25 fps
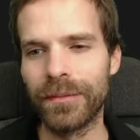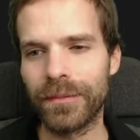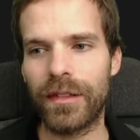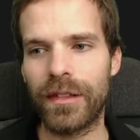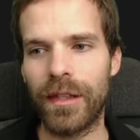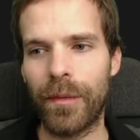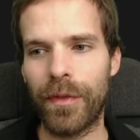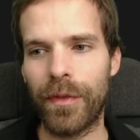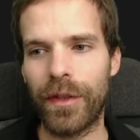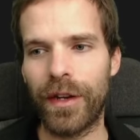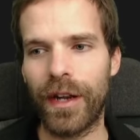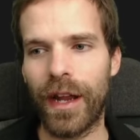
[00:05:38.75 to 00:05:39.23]

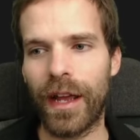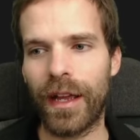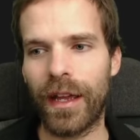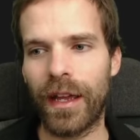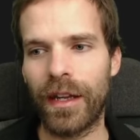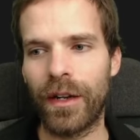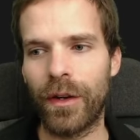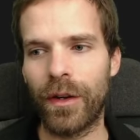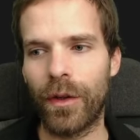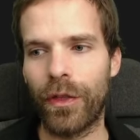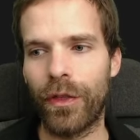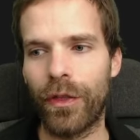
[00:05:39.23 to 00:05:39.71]
Something like
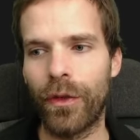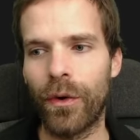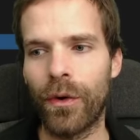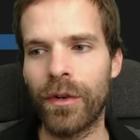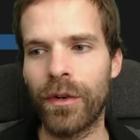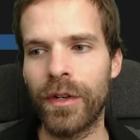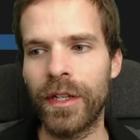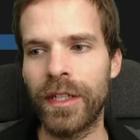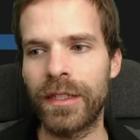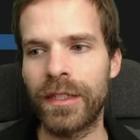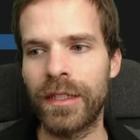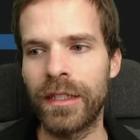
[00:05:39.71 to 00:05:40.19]
an
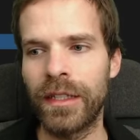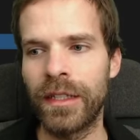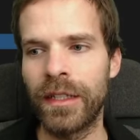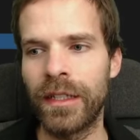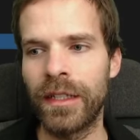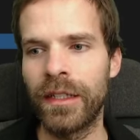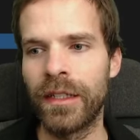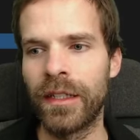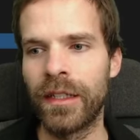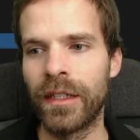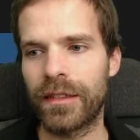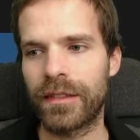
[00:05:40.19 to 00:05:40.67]

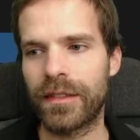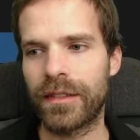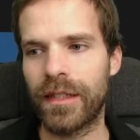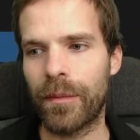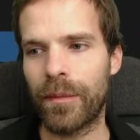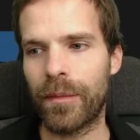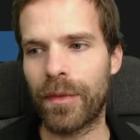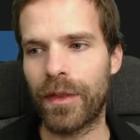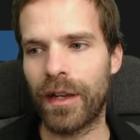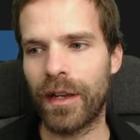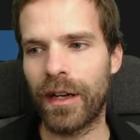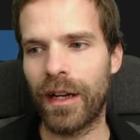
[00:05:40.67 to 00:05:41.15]
authority,
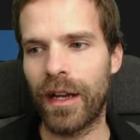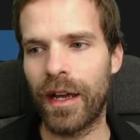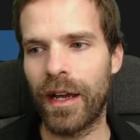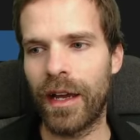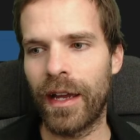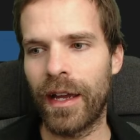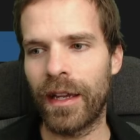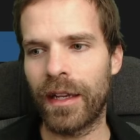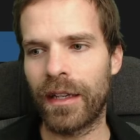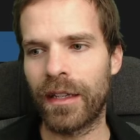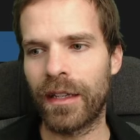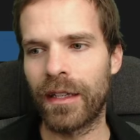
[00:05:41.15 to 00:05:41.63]
something
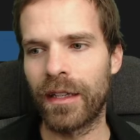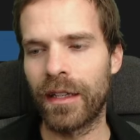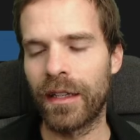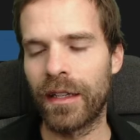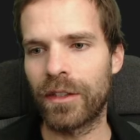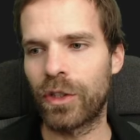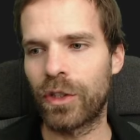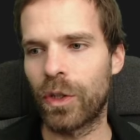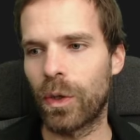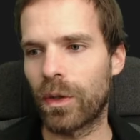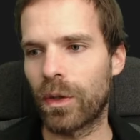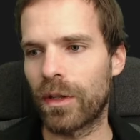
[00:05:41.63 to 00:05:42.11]
like
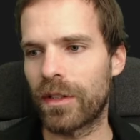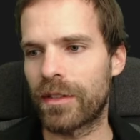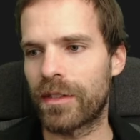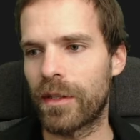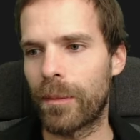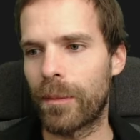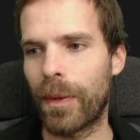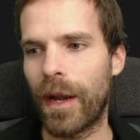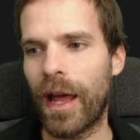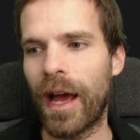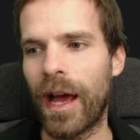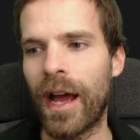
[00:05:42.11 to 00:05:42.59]
total
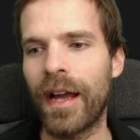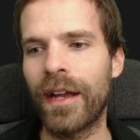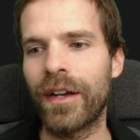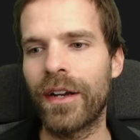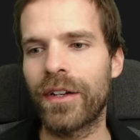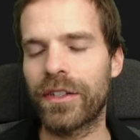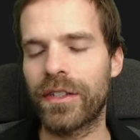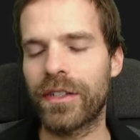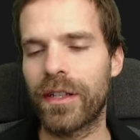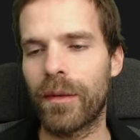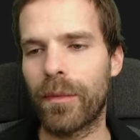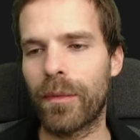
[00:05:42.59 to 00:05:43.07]
supply
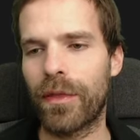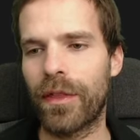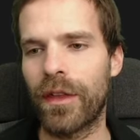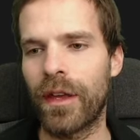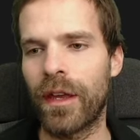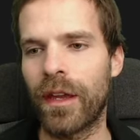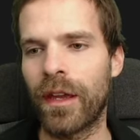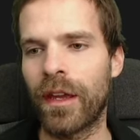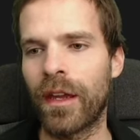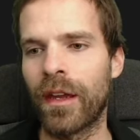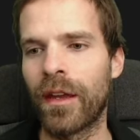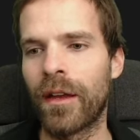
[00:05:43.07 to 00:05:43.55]
or
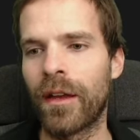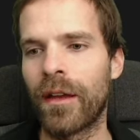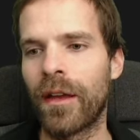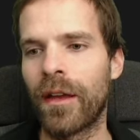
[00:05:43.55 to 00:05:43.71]
something.